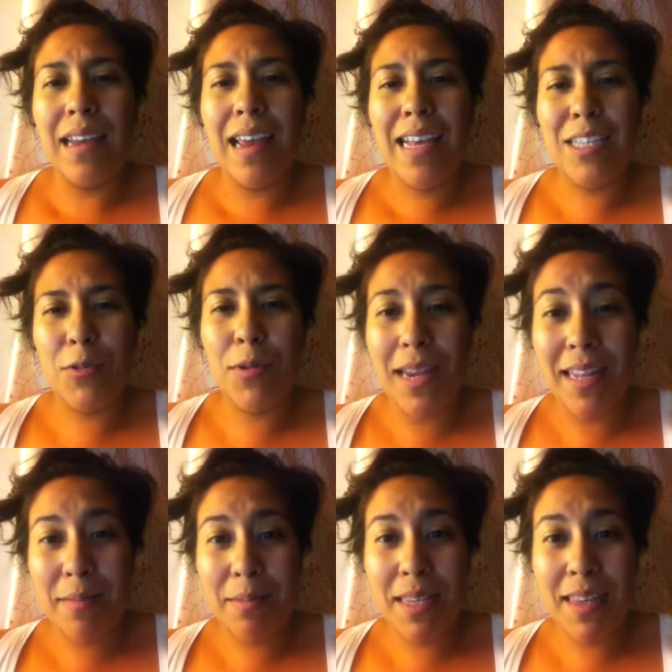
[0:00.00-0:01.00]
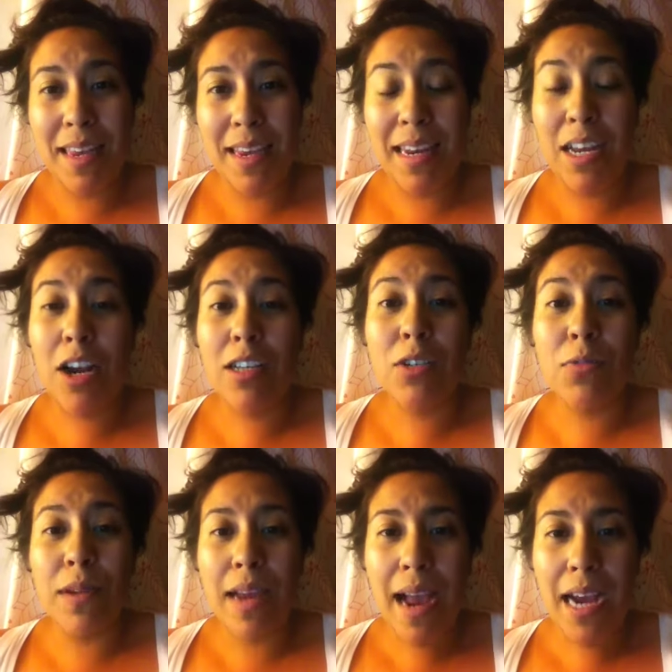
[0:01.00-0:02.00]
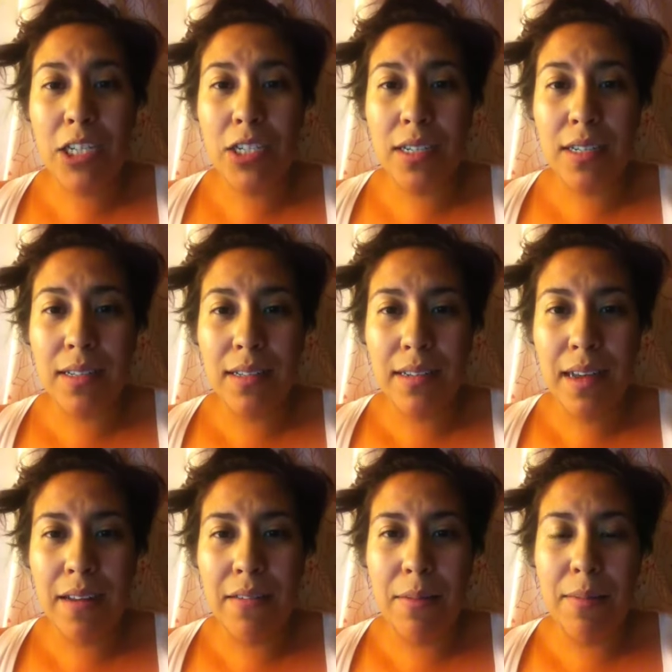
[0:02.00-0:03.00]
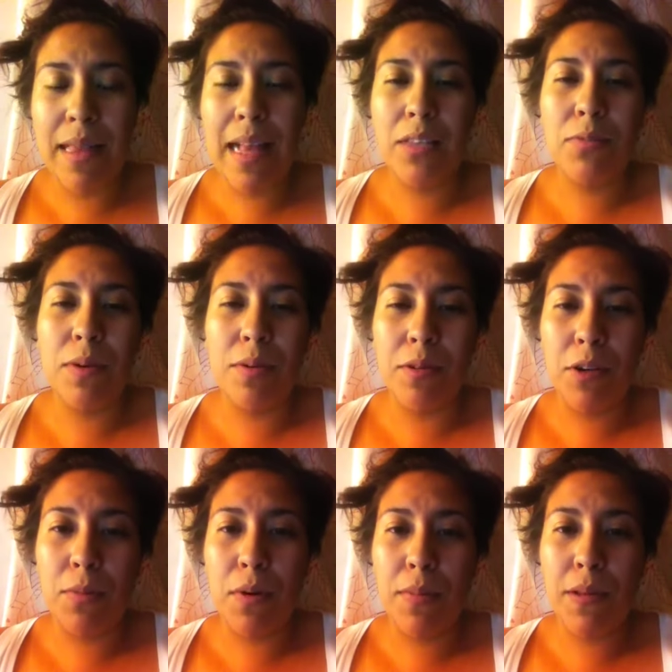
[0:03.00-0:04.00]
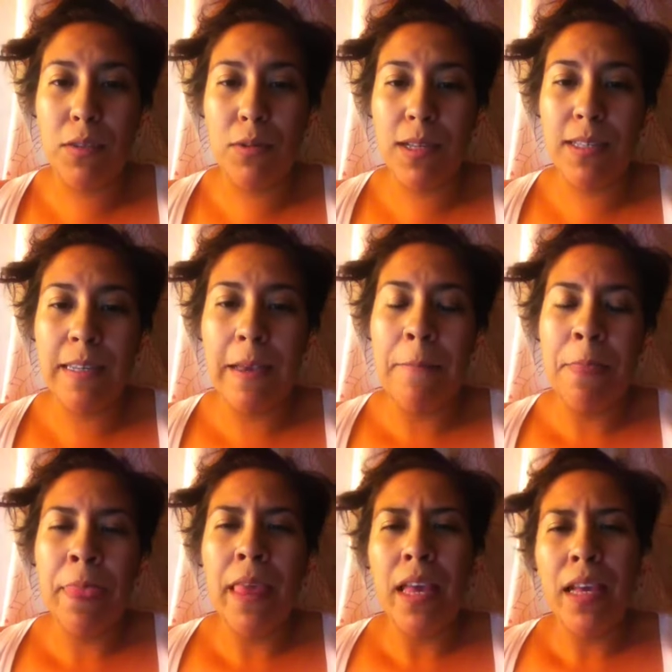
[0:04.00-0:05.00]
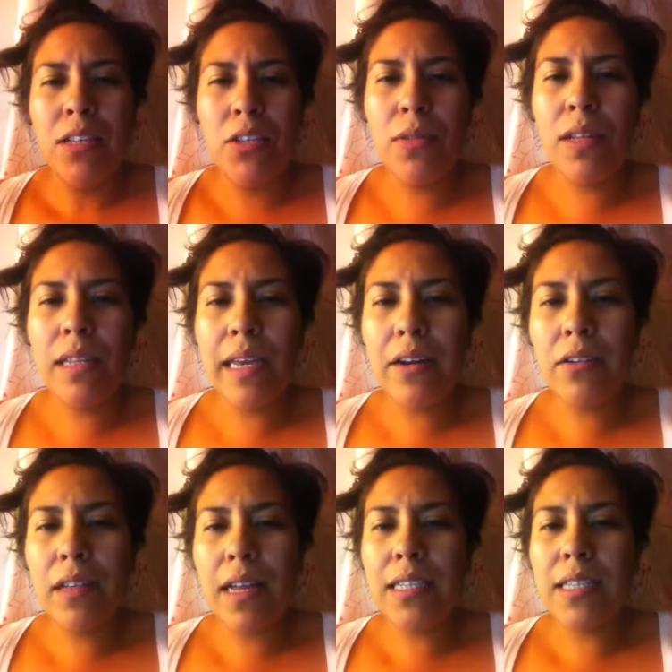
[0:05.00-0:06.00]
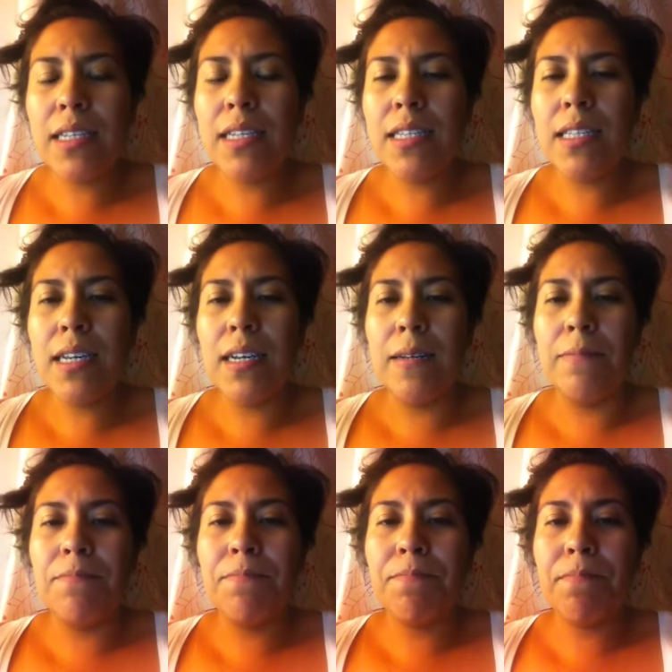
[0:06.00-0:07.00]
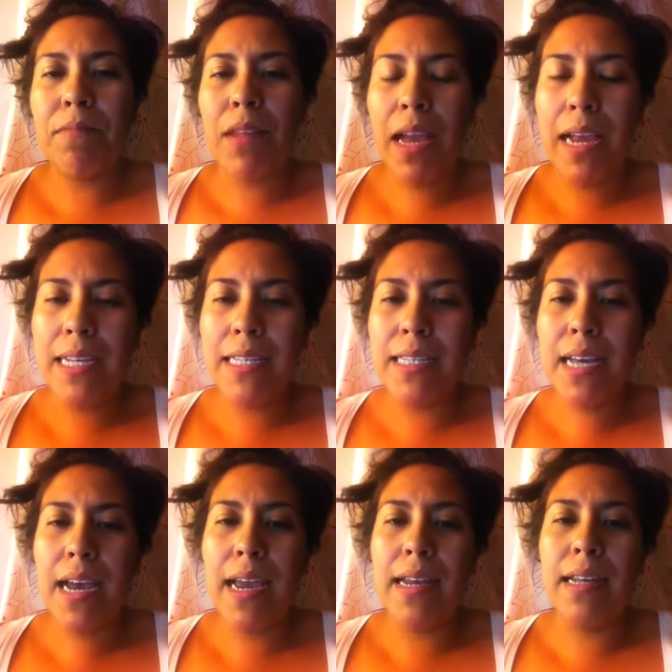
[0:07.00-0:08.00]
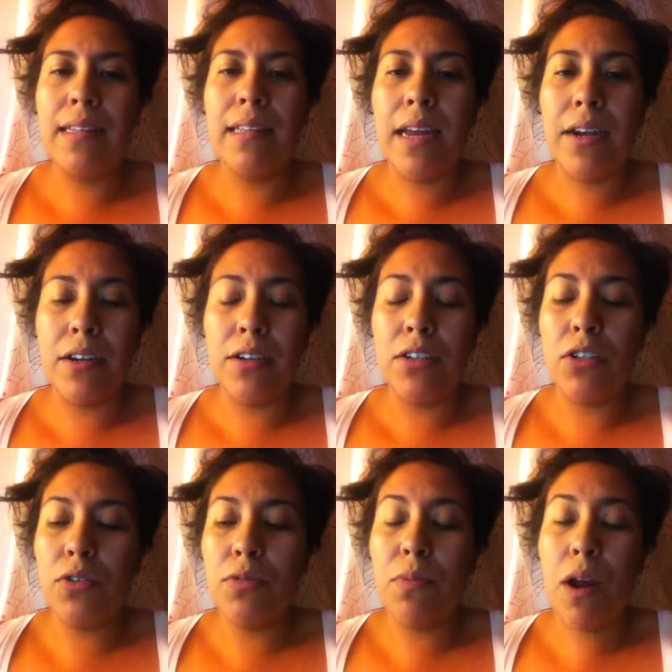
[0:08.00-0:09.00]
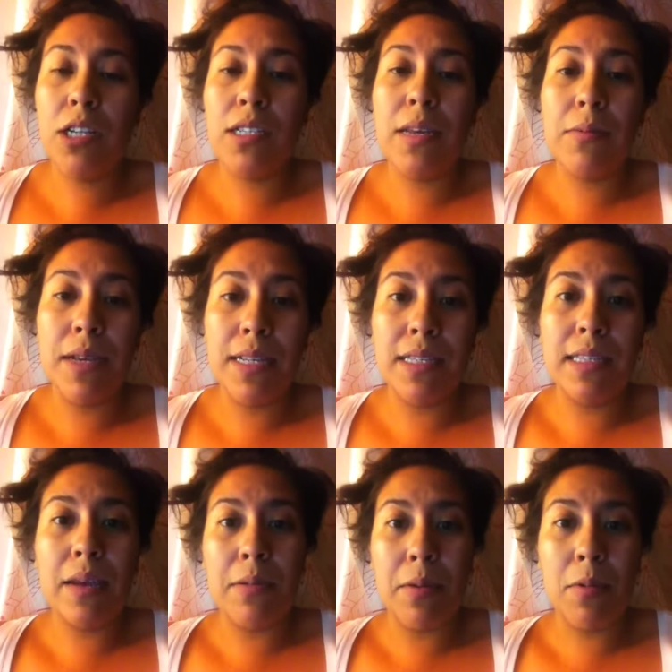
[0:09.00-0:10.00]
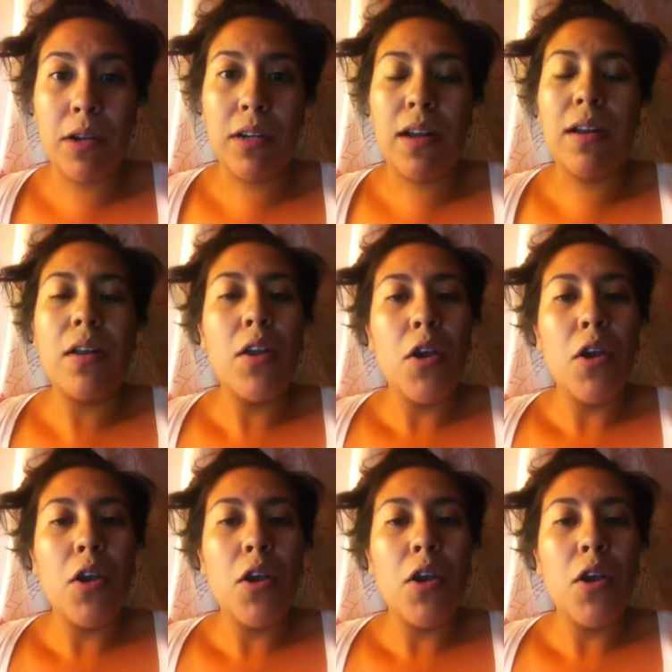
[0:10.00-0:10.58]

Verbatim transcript: has created them to think and it caused a reaction out of them. And that's what her purpose was. So in the later lessons, um, I assigned a letter two products that we that we worked on